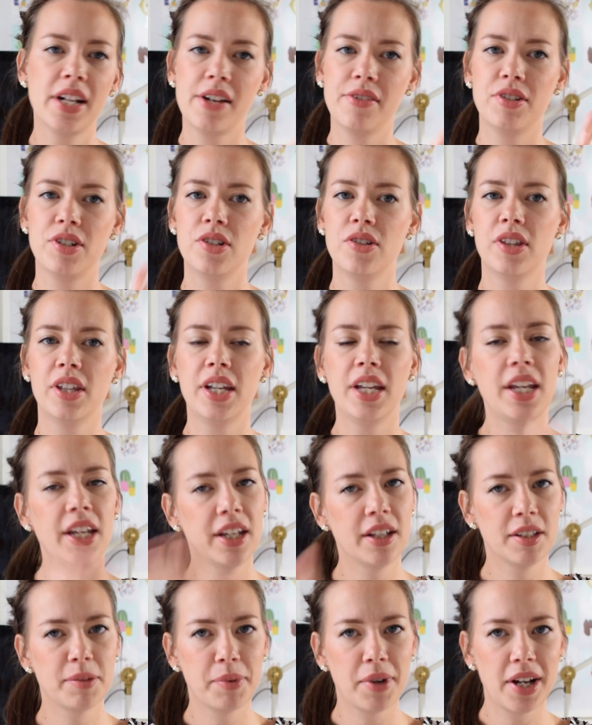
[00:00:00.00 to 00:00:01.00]
that I have to do the
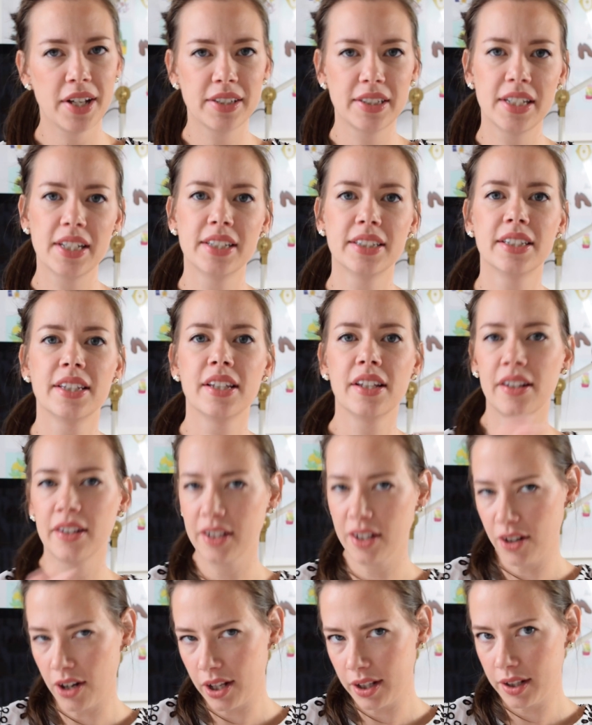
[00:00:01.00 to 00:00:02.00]
ink process, and then the
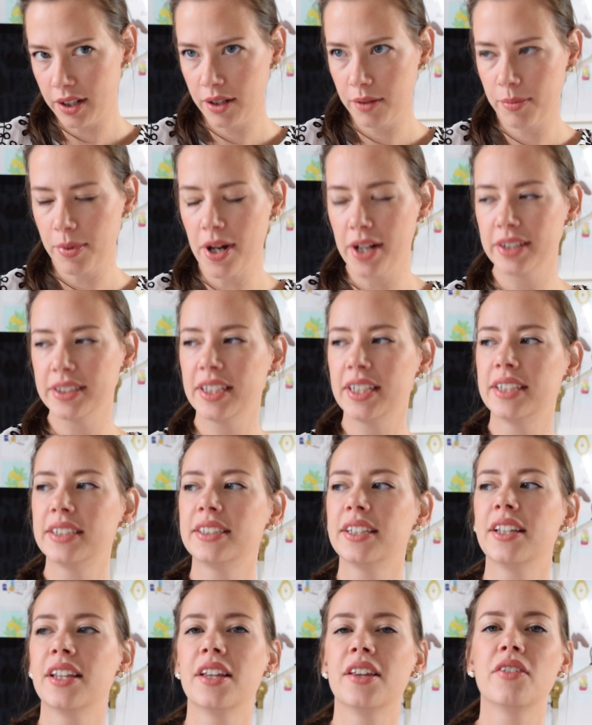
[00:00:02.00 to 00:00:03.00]
curling
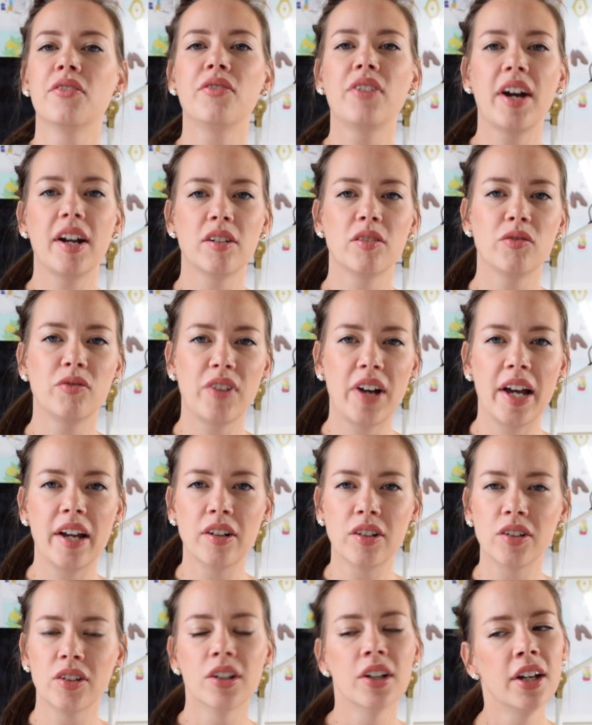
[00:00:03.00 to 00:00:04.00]
process, and then the final
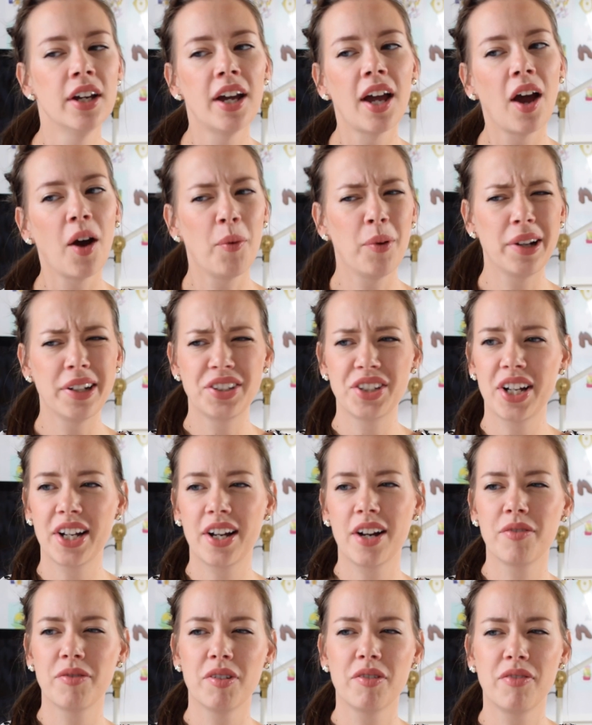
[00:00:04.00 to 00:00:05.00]
file. When I check
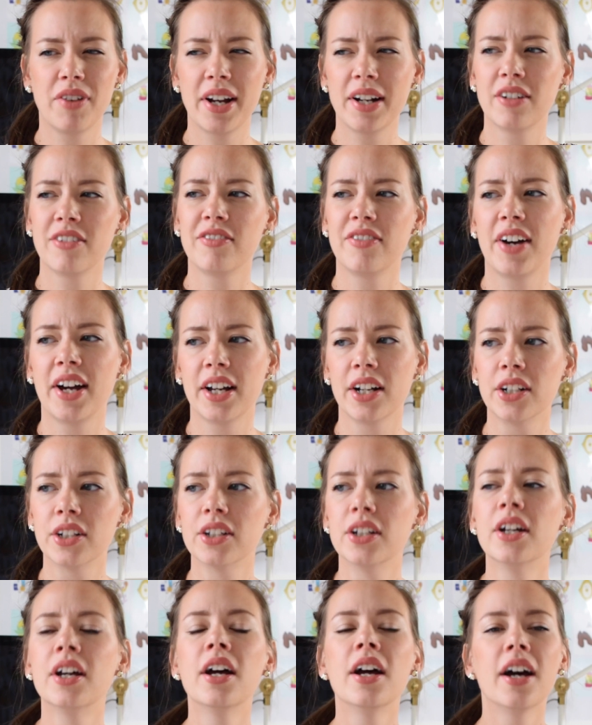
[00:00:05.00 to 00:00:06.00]
off the final file,
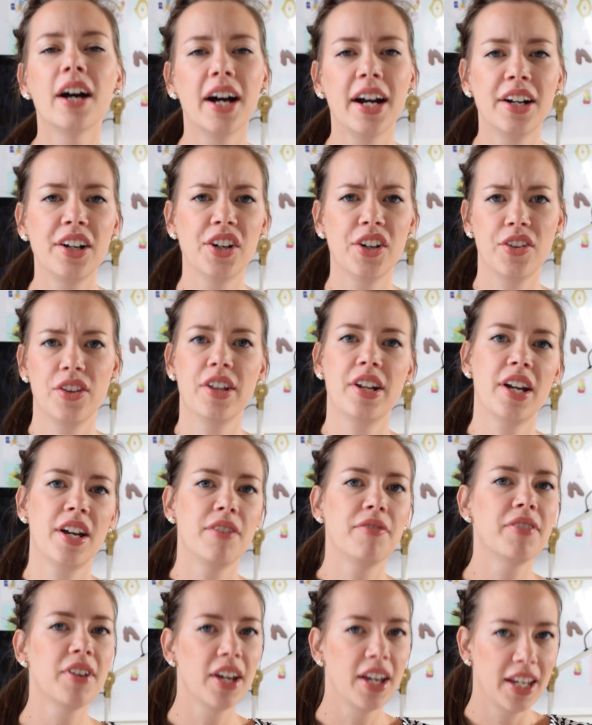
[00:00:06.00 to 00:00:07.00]
I know that
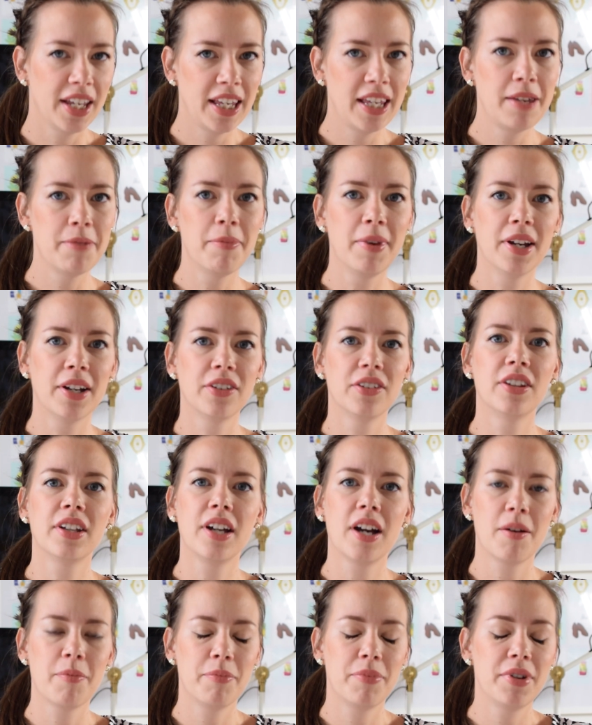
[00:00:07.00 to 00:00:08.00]
I've emailed the
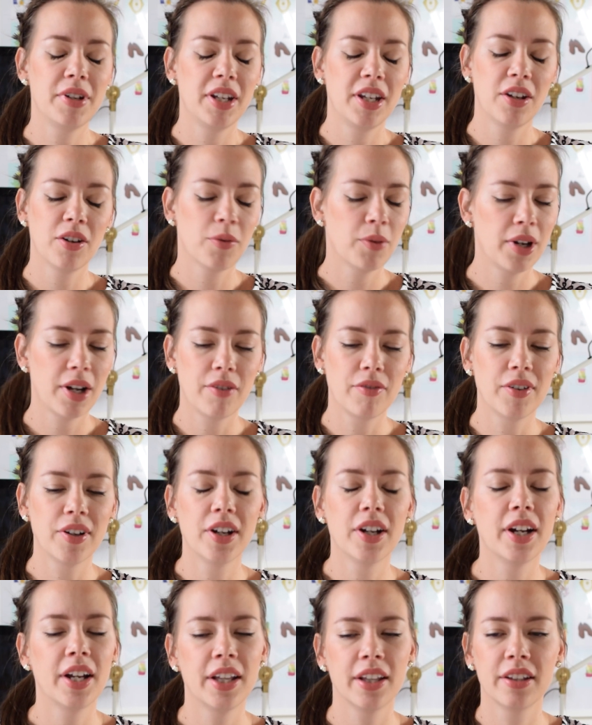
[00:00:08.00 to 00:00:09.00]
company or whatever,
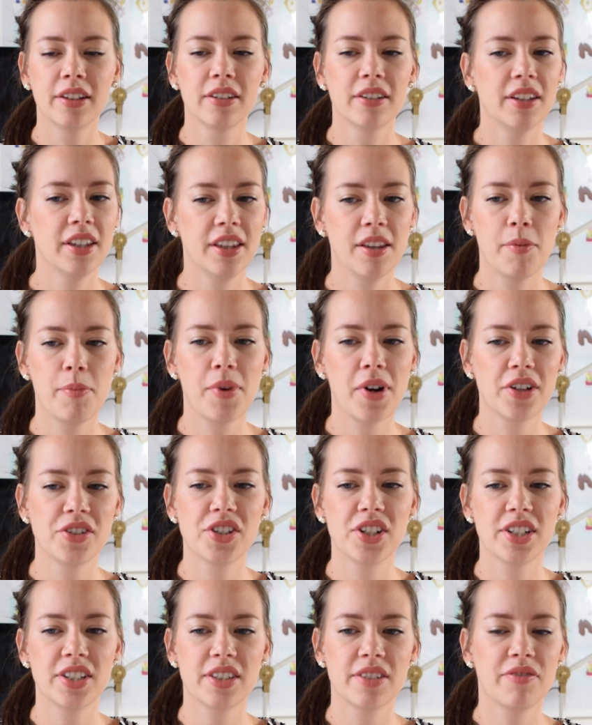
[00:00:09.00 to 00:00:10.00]
and the
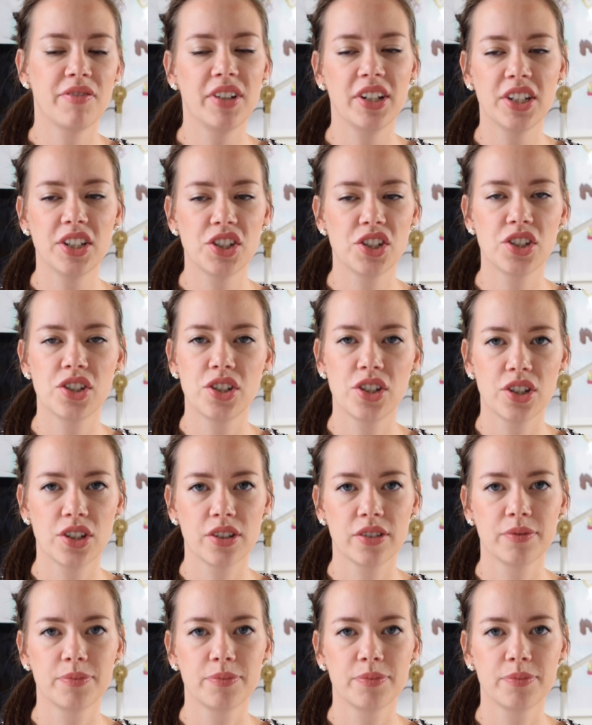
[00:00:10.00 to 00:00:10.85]
project's finished.